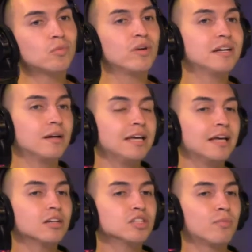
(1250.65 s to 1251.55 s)
bring he
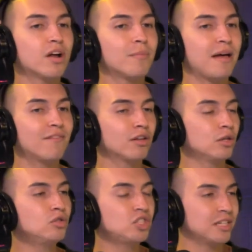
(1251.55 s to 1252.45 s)
also brought up
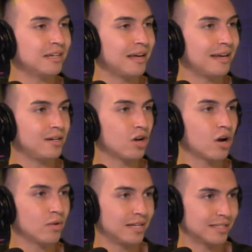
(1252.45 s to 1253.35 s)
evolution and
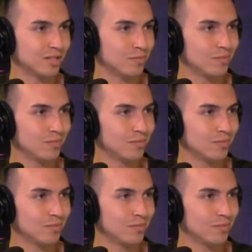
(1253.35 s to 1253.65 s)
Darwinism.